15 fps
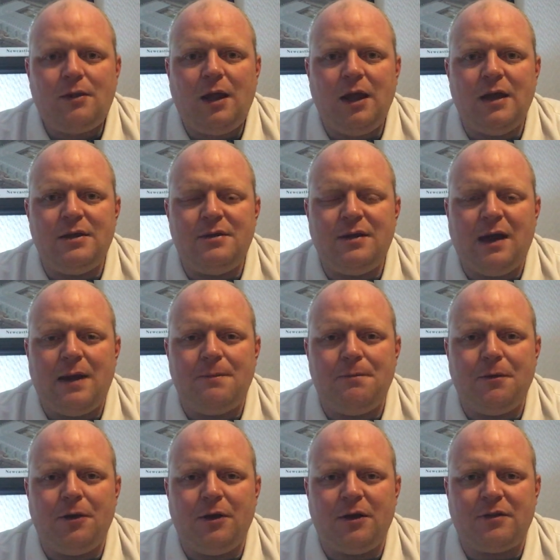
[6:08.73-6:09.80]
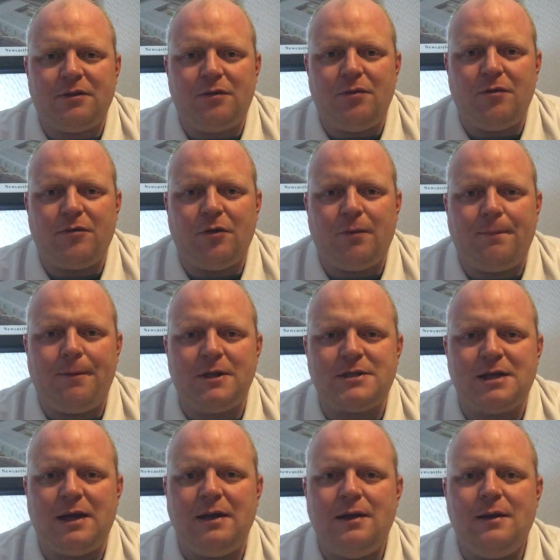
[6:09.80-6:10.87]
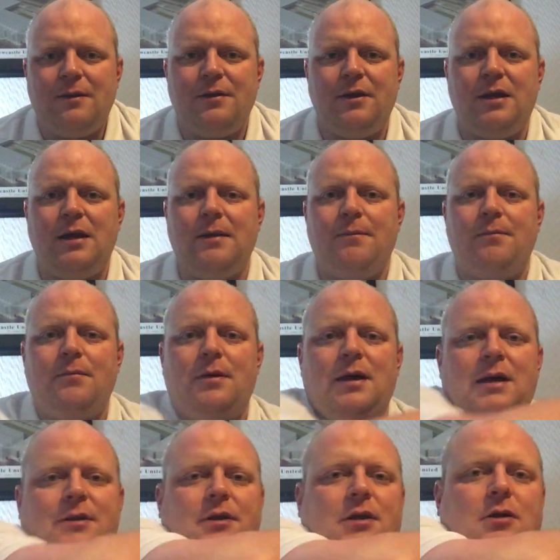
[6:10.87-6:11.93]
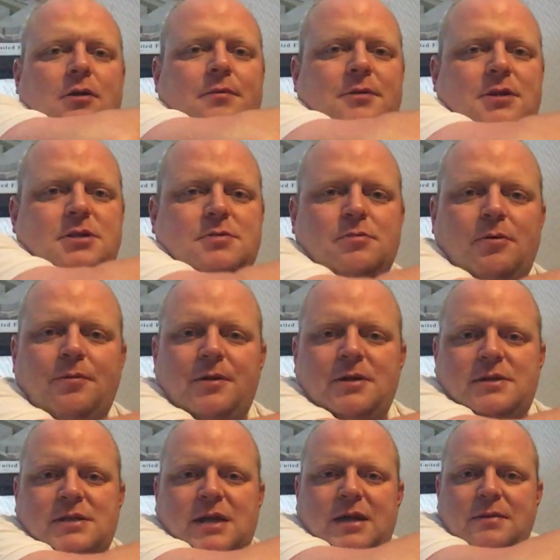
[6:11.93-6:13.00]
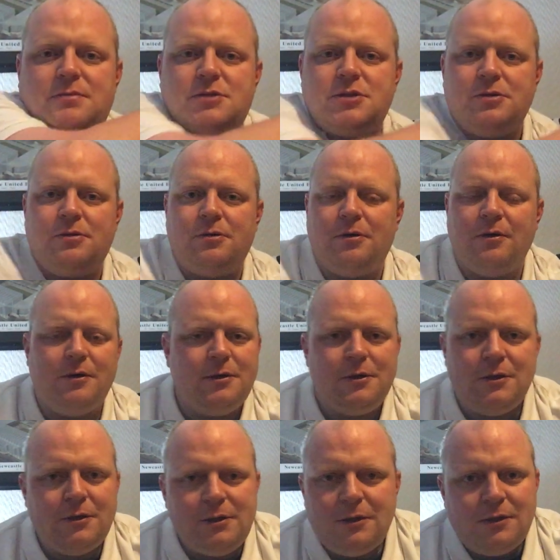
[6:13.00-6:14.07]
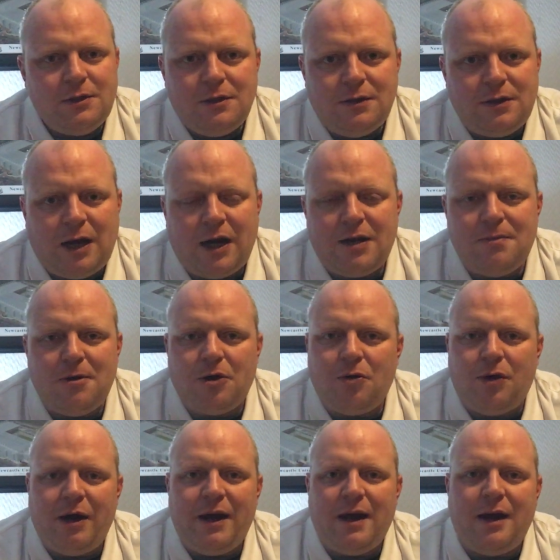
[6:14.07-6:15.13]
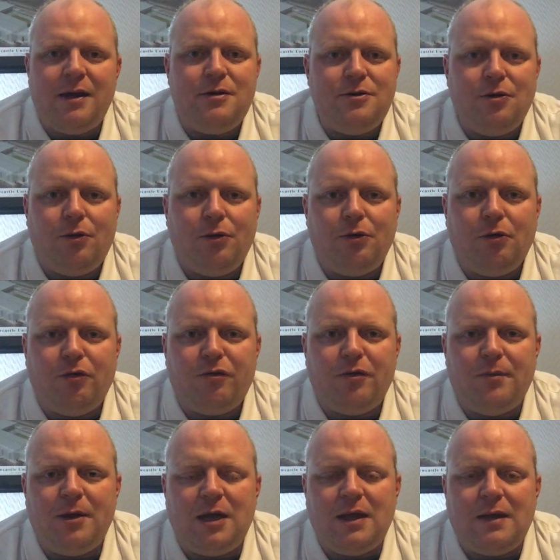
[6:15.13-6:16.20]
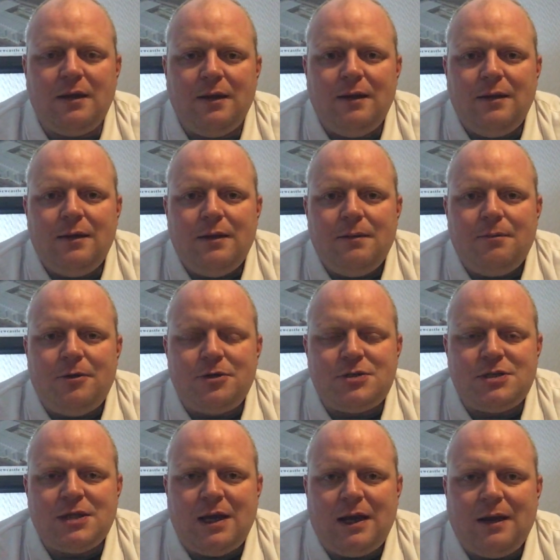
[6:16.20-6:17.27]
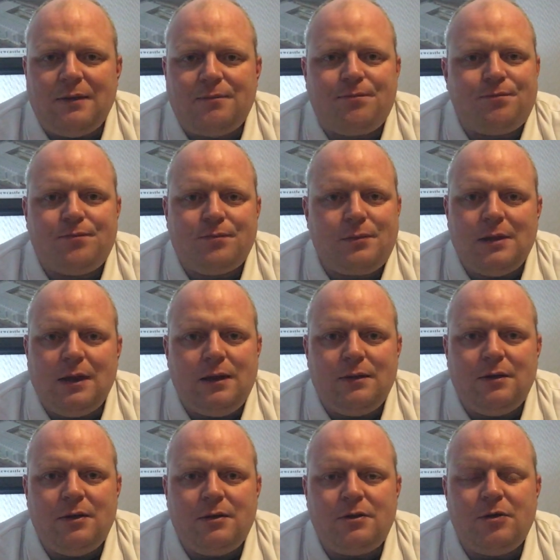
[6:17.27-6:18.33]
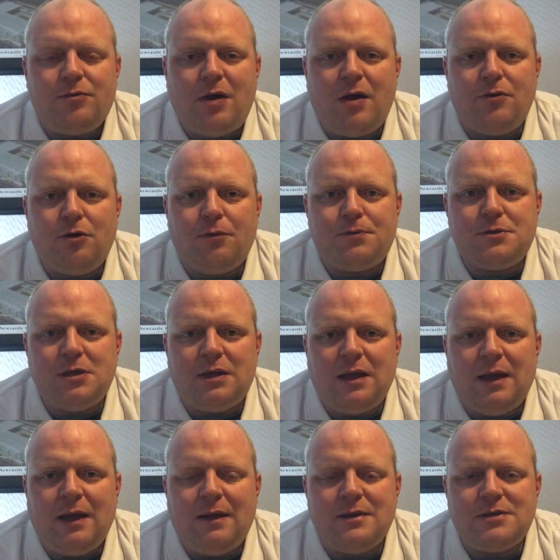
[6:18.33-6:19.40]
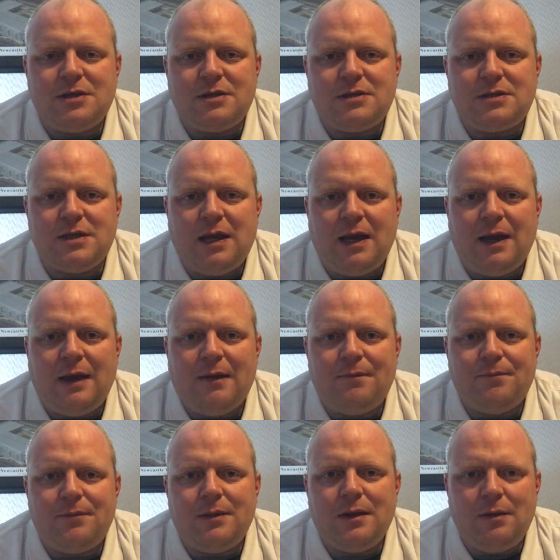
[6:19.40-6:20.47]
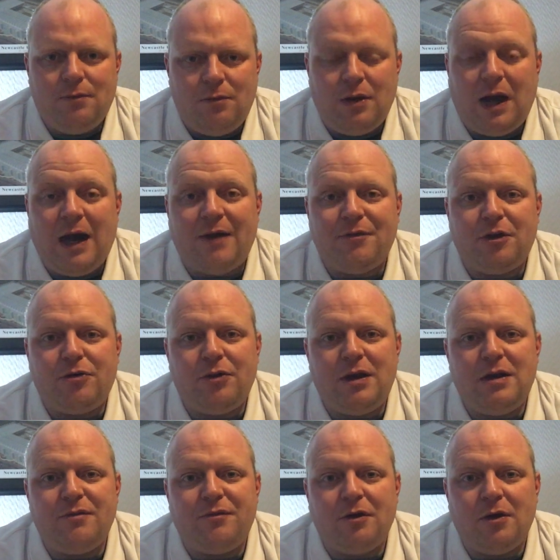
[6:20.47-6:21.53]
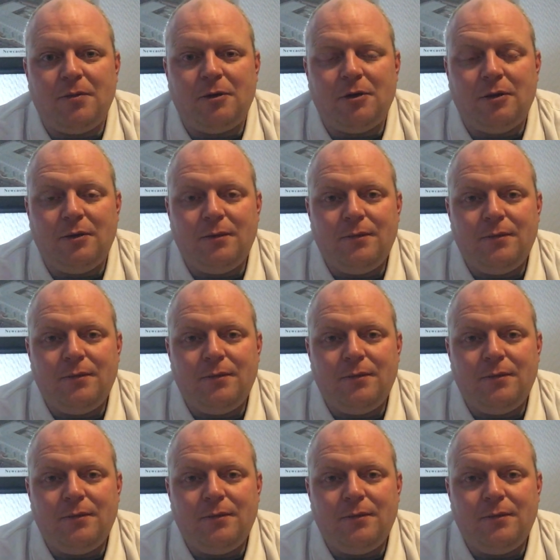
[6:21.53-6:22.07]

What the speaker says: and Dan Burn. I think we've got better than him at the club at this moment in time. So Harry Maguire, a no-no for me. But the roundup today is that we have agreed a verbal